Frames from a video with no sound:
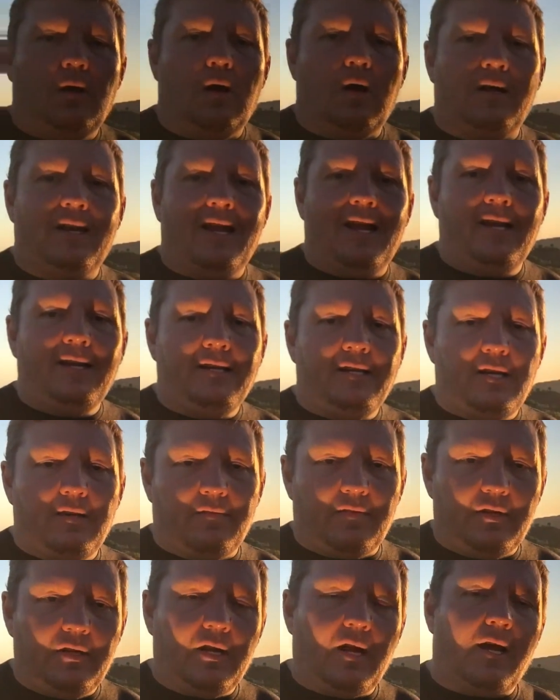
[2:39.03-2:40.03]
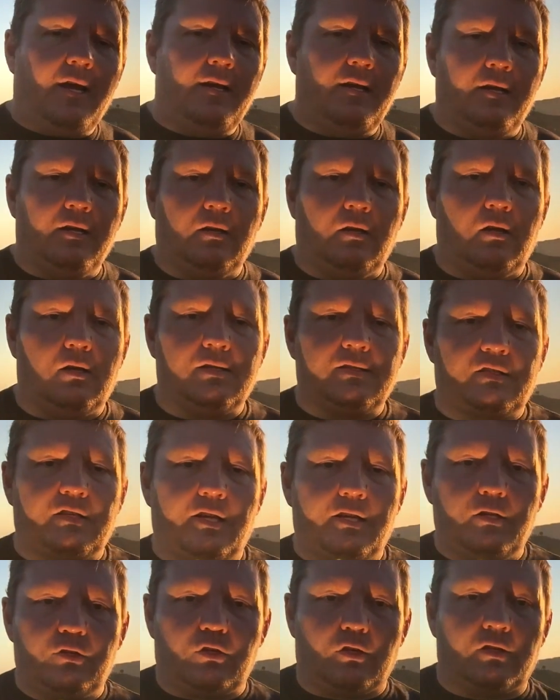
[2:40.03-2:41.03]
on any given night in Los
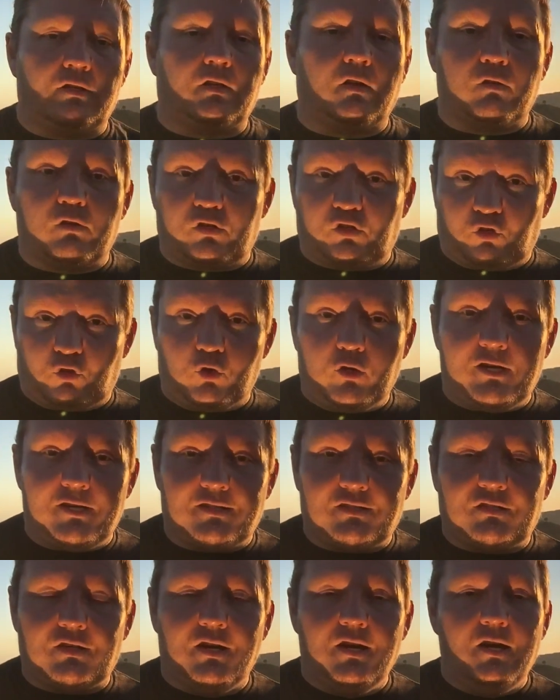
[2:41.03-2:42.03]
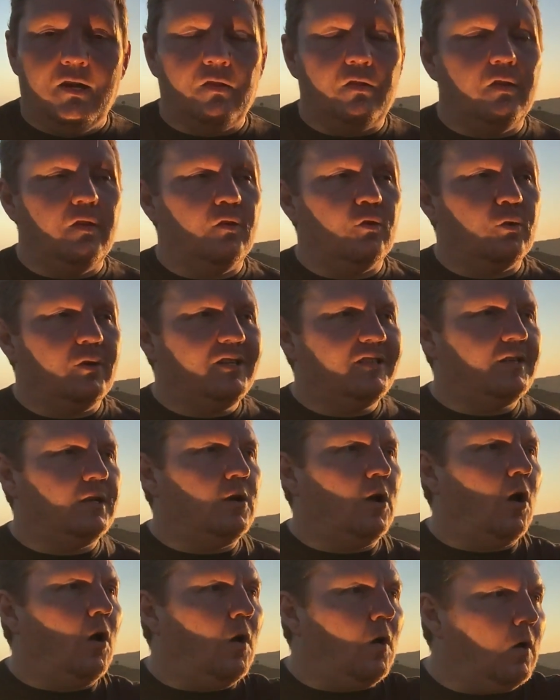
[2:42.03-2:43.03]
Angeles on the streets than there is
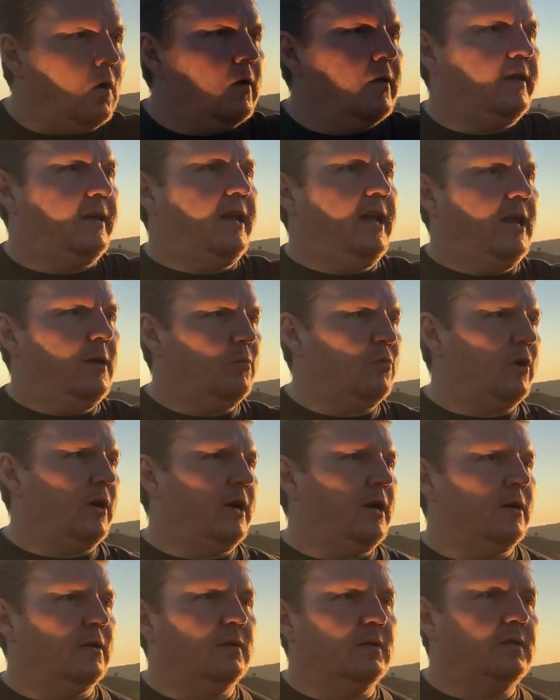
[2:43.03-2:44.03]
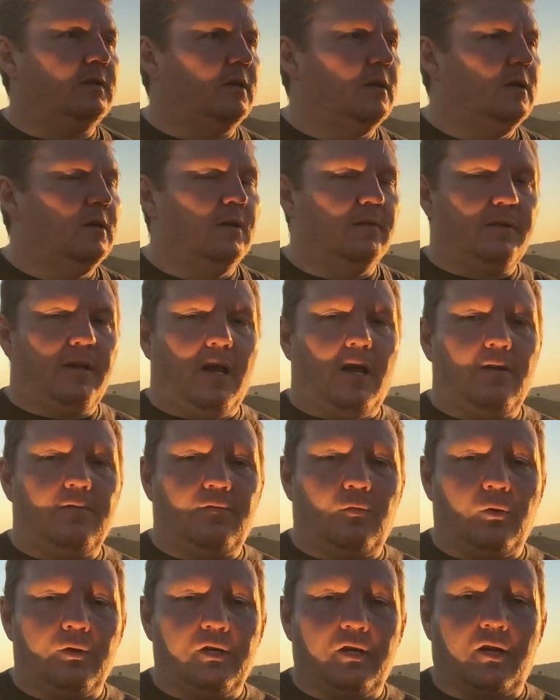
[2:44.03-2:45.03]
in all the campgrounds of
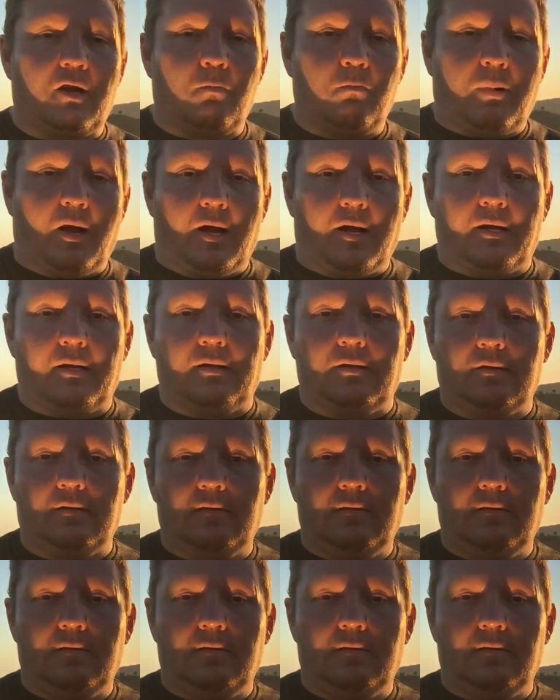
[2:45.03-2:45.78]
California combined.